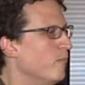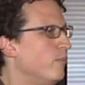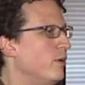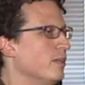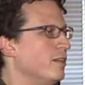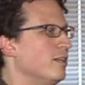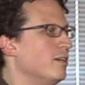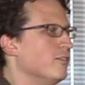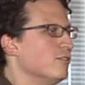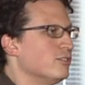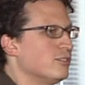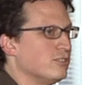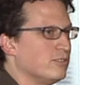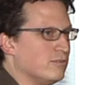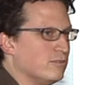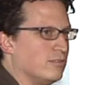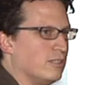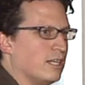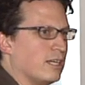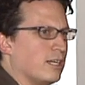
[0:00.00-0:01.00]
But
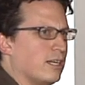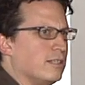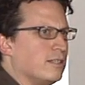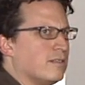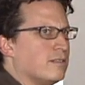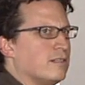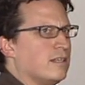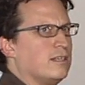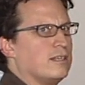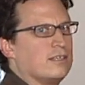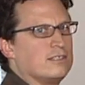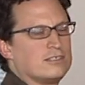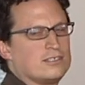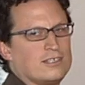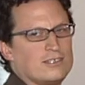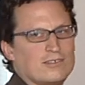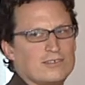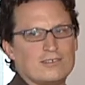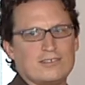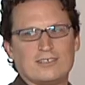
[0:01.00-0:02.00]
there's, like I think I
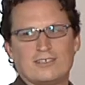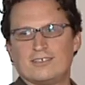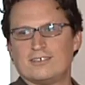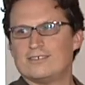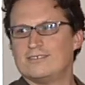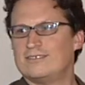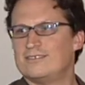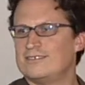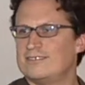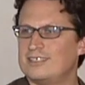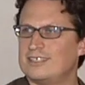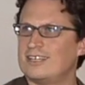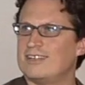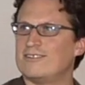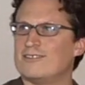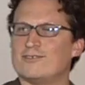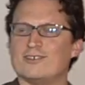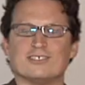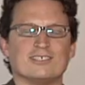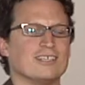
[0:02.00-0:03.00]
said earlier, I can't
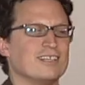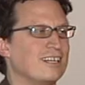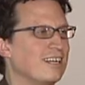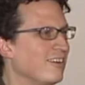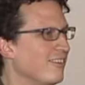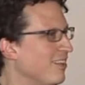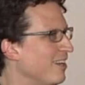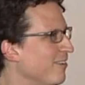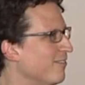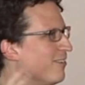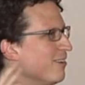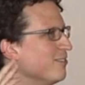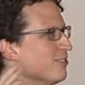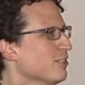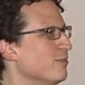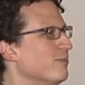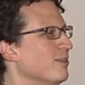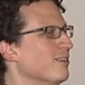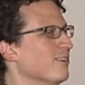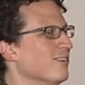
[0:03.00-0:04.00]
remember if I said that out loud when I was
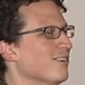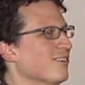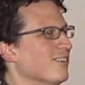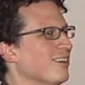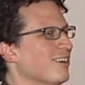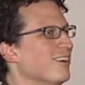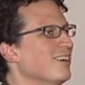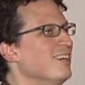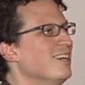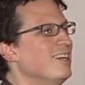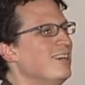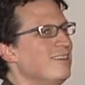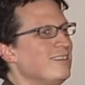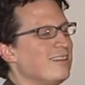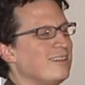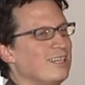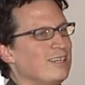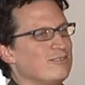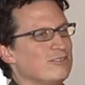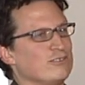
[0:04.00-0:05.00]
up here earlier,
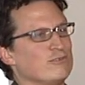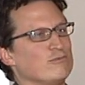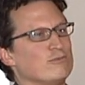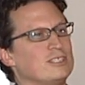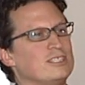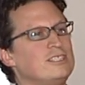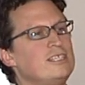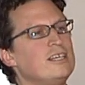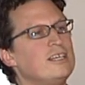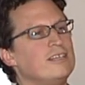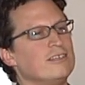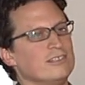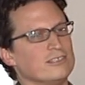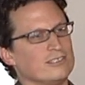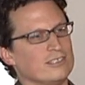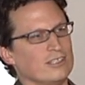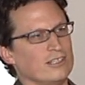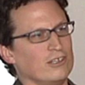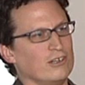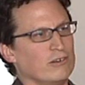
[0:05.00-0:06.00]
that they have this
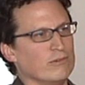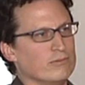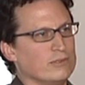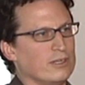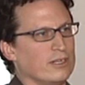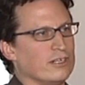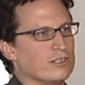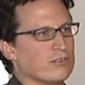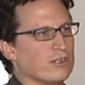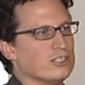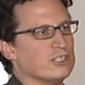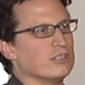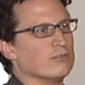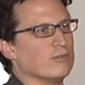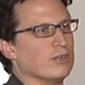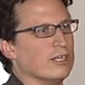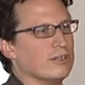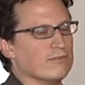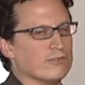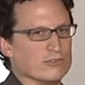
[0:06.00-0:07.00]
ridiculously low penetration
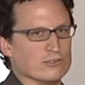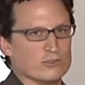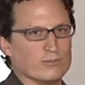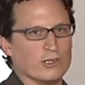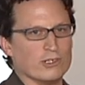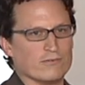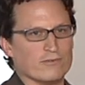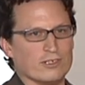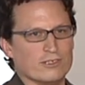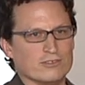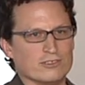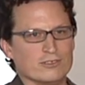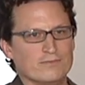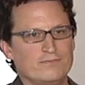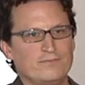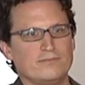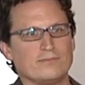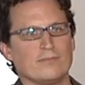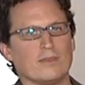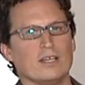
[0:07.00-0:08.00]
rate for smartphones.
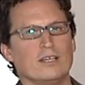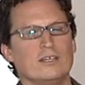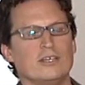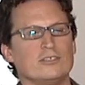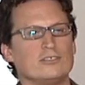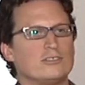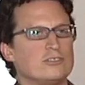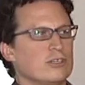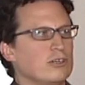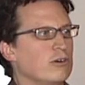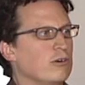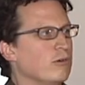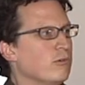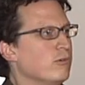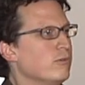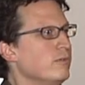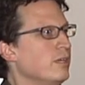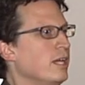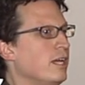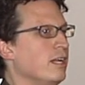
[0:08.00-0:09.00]

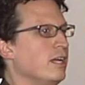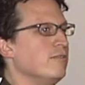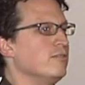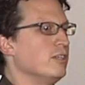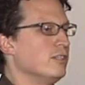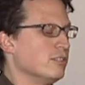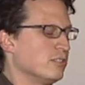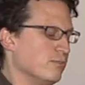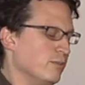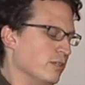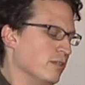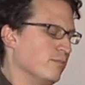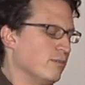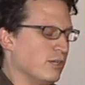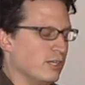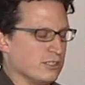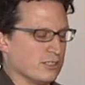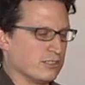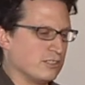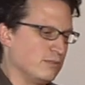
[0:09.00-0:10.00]
So, and I've done some other
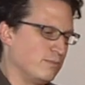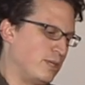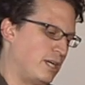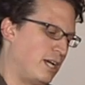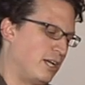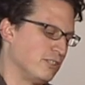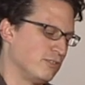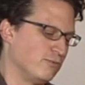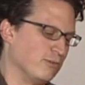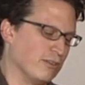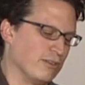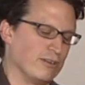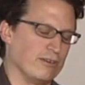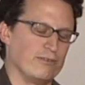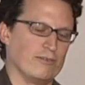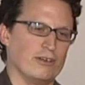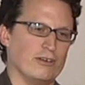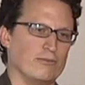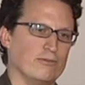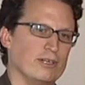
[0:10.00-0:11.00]
projects in the past where
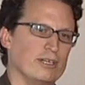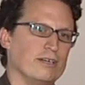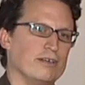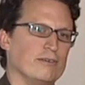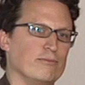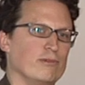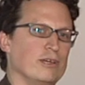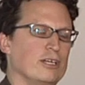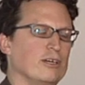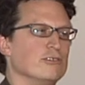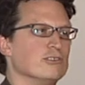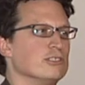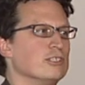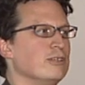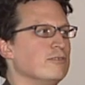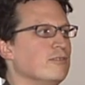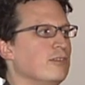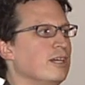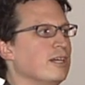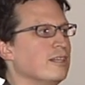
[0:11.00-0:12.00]
when we know
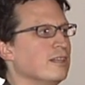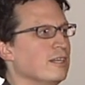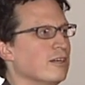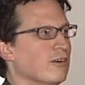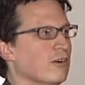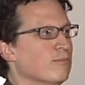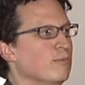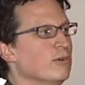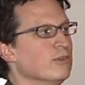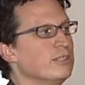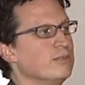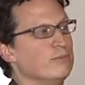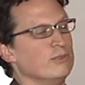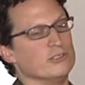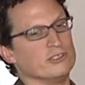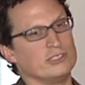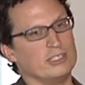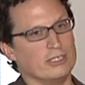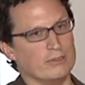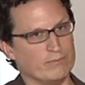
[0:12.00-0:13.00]
stuff like there are
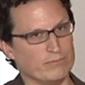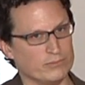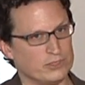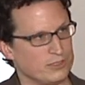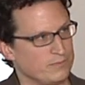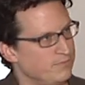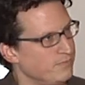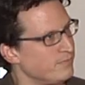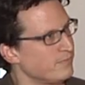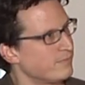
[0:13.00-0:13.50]
multiple SIMs,